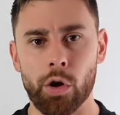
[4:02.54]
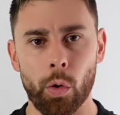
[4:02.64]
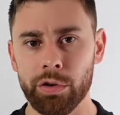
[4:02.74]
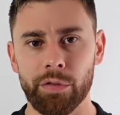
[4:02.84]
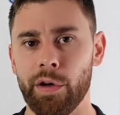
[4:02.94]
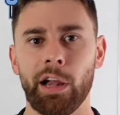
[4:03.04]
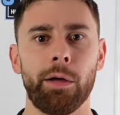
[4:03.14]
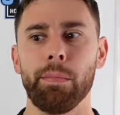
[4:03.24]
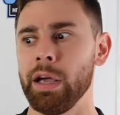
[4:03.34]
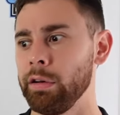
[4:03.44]
No
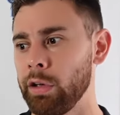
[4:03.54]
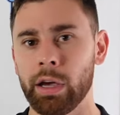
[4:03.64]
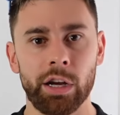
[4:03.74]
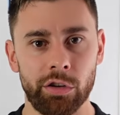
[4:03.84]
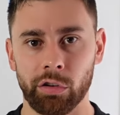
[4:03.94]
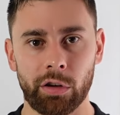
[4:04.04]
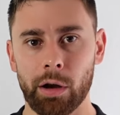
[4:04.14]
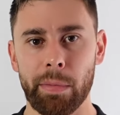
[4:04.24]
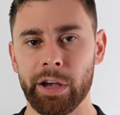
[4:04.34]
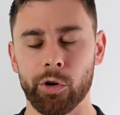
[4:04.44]
development. He's just going
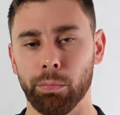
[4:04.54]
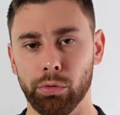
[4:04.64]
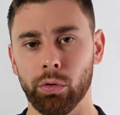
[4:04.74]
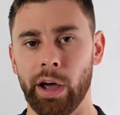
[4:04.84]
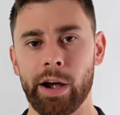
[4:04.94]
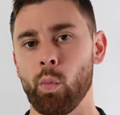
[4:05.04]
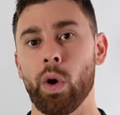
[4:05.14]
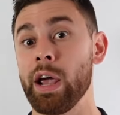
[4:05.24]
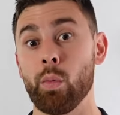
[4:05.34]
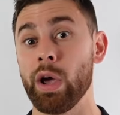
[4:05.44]
to make your blue line
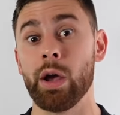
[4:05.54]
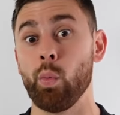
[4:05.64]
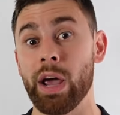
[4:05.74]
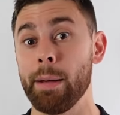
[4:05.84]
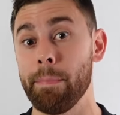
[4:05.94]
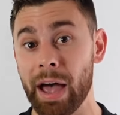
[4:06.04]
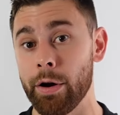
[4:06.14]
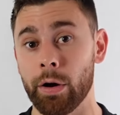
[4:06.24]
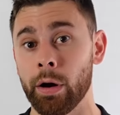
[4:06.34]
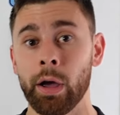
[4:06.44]
way, way, way
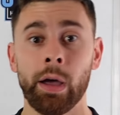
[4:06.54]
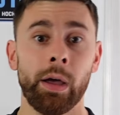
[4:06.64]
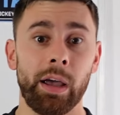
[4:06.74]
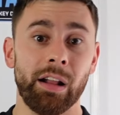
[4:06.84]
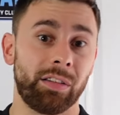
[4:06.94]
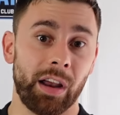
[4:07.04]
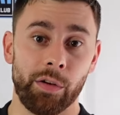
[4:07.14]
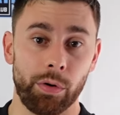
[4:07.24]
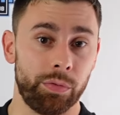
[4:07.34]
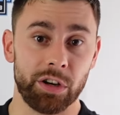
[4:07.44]
better. Instead
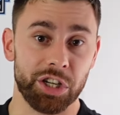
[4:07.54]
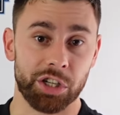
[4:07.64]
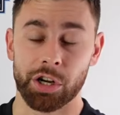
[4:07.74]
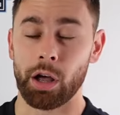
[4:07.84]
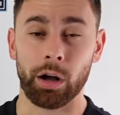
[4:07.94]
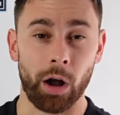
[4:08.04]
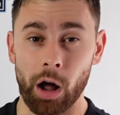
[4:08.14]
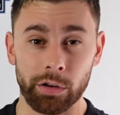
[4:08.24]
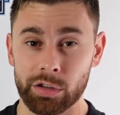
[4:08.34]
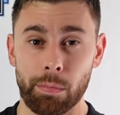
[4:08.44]
of if we just hung
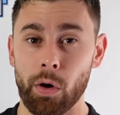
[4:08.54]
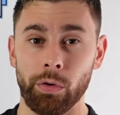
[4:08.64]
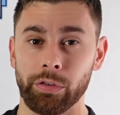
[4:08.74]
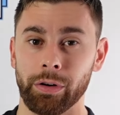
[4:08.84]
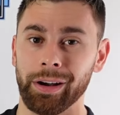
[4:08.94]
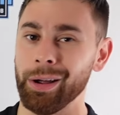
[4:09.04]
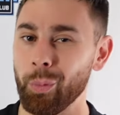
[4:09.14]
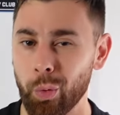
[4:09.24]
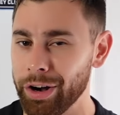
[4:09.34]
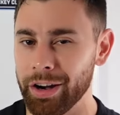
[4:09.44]
on to Moser, it
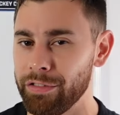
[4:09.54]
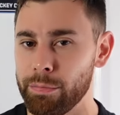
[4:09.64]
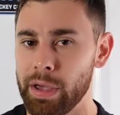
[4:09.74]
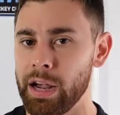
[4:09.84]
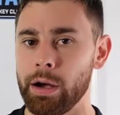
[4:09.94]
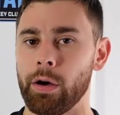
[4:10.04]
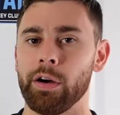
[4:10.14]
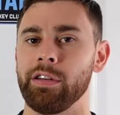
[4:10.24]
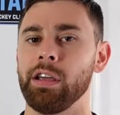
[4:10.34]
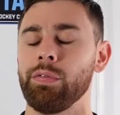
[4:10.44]
wouldn't have made
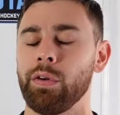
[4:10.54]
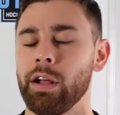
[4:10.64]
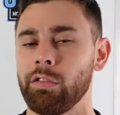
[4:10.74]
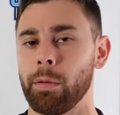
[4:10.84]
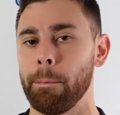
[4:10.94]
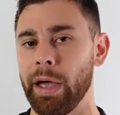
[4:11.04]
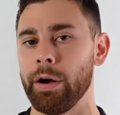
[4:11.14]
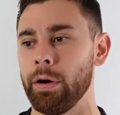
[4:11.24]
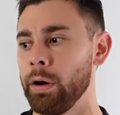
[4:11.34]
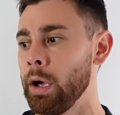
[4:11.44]
our defense
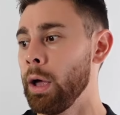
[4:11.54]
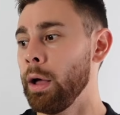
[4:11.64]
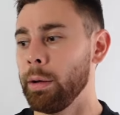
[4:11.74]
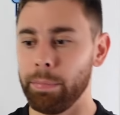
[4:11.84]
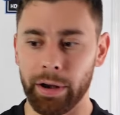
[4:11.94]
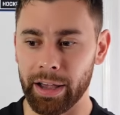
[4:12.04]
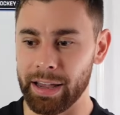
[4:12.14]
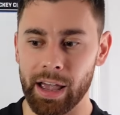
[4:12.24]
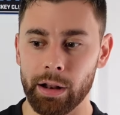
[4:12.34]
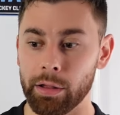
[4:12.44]
better. But
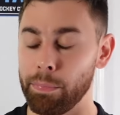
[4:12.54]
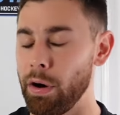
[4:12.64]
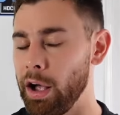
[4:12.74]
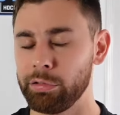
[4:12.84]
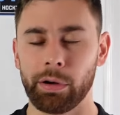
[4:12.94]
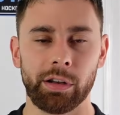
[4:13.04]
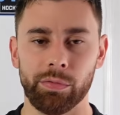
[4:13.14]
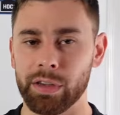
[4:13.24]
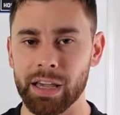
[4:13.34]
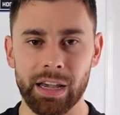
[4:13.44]
again, the prospect
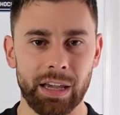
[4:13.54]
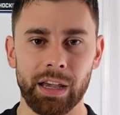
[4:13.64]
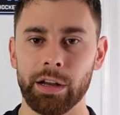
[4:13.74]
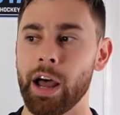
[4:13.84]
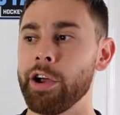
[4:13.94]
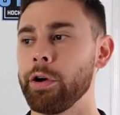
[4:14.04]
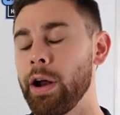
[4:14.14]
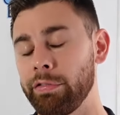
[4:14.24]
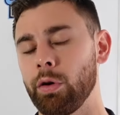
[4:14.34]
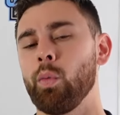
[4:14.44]
of Geekie, now you're
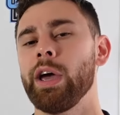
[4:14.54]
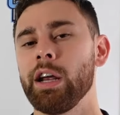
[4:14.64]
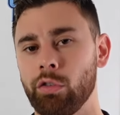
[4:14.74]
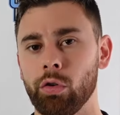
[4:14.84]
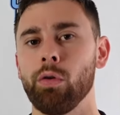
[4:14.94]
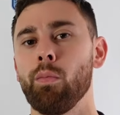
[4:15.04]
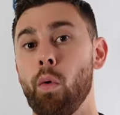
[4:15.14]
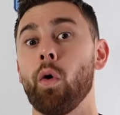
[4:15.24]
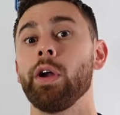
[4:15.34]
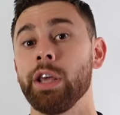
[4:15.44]
going to have to wait two
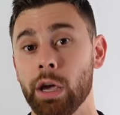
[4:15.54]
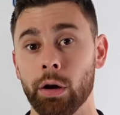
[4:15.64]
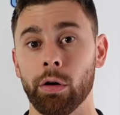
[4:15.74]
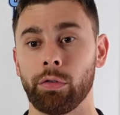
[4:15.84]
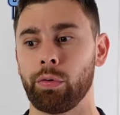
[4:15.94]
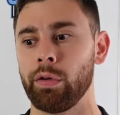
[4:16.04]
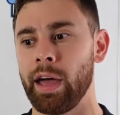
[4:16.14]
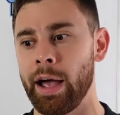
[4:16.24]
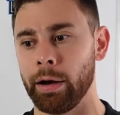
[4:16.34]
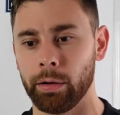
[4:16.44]
more years for
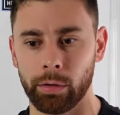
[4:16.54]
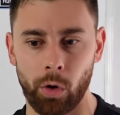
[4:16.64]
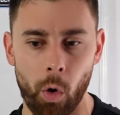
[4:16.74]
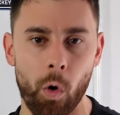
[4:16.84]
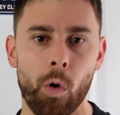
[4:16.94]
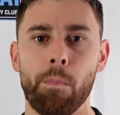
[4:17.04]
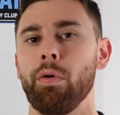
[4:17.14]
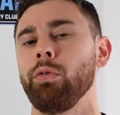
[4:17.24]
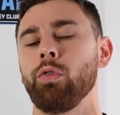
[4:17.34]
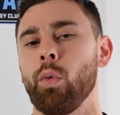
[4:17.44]
that Cole
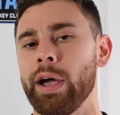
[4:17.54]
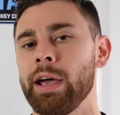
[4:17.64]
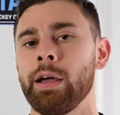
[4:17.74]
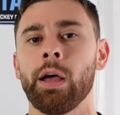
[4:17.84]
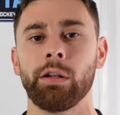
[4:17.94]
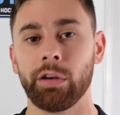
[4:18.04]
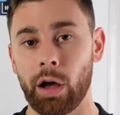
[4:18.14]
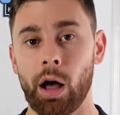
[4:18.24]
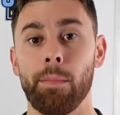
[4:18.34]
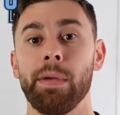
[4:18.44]
Beaudoin to
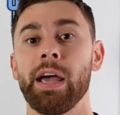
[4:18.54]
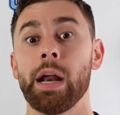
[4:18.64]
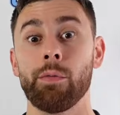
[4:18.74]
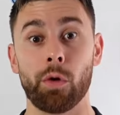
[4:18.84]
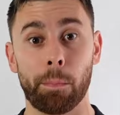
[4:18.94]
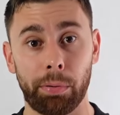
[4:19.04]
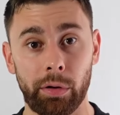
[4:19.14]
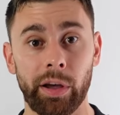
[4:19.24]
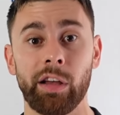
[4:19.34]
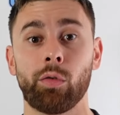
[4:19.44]
come in and
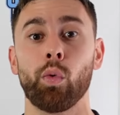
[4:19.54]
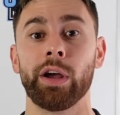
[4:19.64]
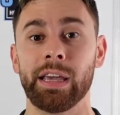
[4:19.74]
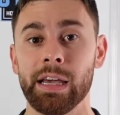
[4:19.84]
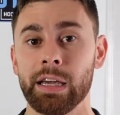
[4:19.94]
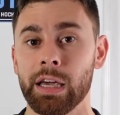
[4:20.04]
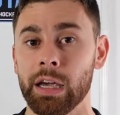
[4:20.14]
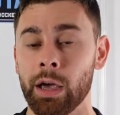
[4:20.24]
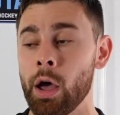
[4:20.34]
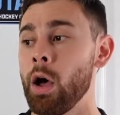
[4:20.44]
replace where
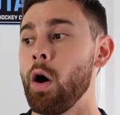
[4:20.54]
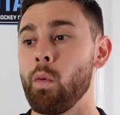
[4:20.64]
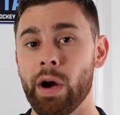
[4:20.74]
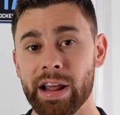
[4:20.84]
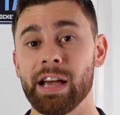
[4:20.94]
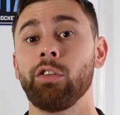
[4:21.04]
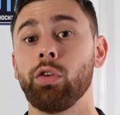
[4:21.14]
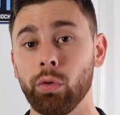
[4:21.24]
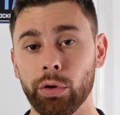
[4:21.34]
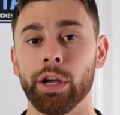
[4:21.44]
Geekie already had
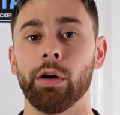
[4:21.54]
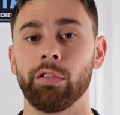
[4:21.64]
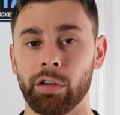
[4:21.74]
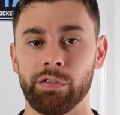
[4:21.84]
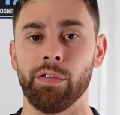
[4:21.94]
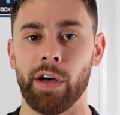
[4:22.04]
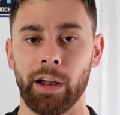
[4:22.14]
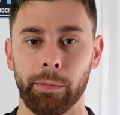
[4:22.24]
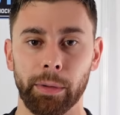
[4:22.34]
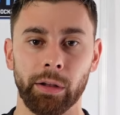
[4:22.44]
2 years of
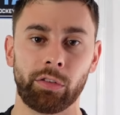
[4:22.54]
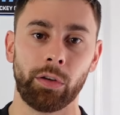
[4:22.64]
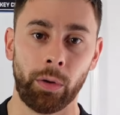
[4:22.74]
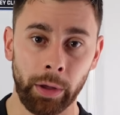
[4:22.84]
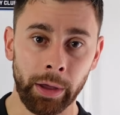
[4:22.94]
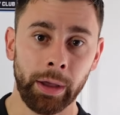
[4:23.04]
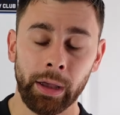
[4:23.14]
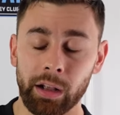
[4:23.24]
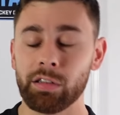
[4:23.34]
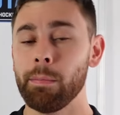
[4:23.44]
development. So
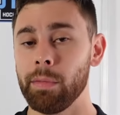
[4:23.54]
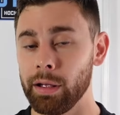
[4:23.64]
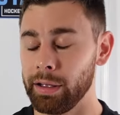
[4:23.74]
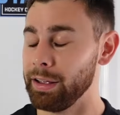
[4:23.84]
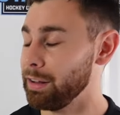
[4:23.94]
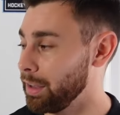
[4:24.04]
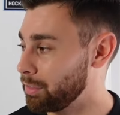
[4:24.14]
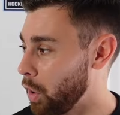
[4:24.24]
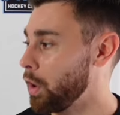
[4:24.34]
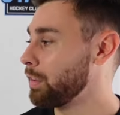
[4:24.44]

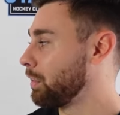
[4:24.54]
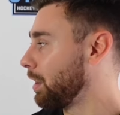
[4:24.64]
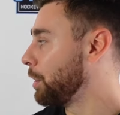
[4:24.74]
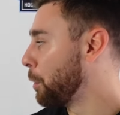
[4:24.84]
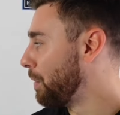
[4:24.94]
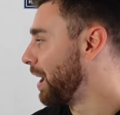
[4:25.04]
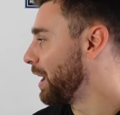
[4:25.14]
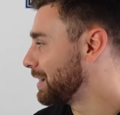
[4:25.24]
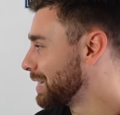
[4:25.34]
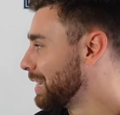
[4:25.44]
it's hard to say
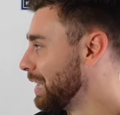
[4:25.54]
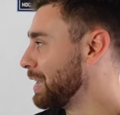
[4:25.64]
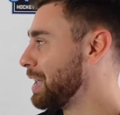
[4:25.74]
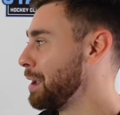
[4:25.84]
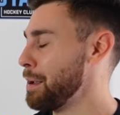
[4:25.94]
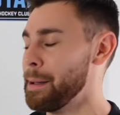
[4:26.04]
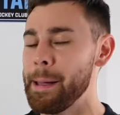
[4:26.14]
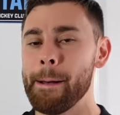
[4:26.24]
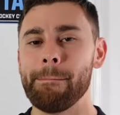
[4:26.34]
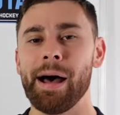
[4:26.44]
goodbye to Geekie,
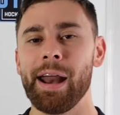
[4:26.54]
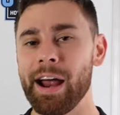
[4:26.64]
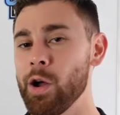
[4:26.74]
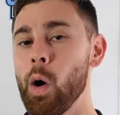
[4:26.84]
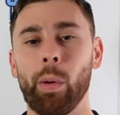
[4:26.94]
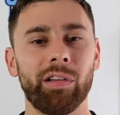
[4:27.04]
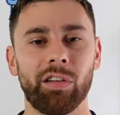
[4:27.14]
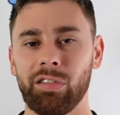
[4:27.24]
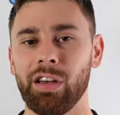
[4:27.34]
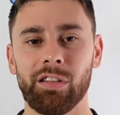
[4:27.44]
but I know once
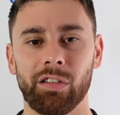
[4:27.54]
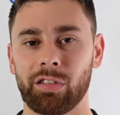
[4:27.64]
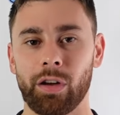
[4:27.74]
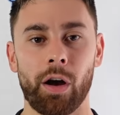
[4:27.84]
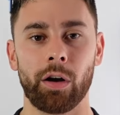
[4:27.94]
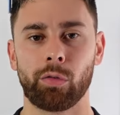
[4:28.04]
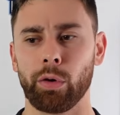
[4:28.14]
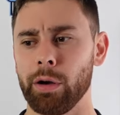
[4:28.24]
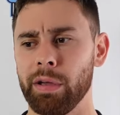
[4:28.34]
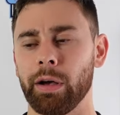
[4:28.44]
the season starts,
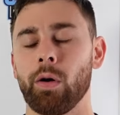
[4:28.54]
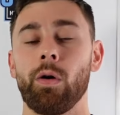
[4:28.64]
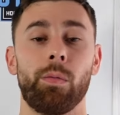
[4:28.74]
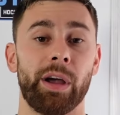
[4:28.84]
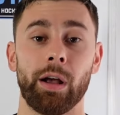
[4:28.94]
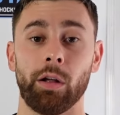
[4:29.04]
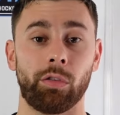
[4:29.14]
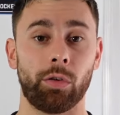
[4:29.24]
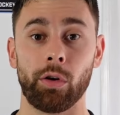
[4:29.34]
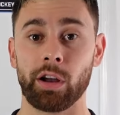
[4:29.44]
we're going to be like, oh my God,
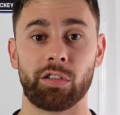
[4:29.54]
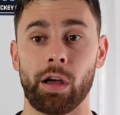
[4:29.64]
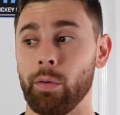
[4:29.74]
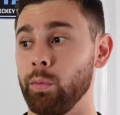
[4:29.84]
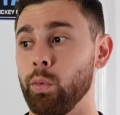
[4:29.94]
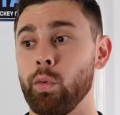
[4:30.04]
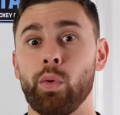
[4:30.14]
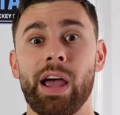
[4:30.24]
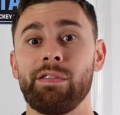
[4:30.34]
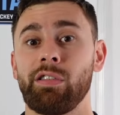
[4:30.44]
Sergachev,
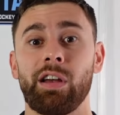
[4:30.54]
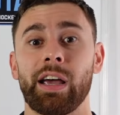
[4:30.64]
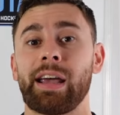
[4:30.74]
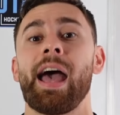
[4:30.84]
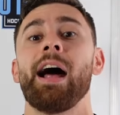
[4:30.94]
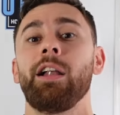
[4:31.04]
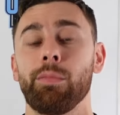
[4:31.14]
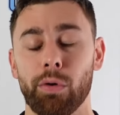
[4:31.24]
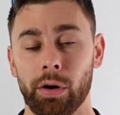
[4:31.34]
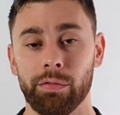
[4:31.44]
we haven't seen a
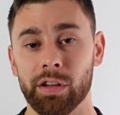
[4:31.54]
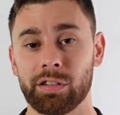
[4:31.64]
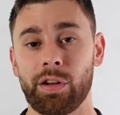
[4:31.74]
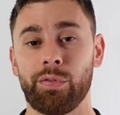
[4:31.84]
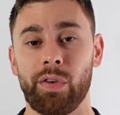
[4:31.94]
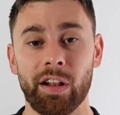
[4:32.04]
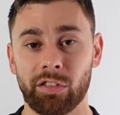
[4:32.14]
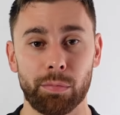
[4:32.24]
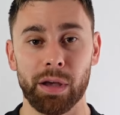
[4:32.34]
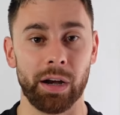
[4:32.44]
caliber of this
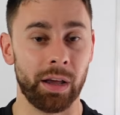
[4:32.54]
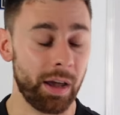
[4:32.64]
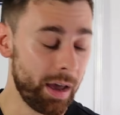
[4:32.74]
defenseman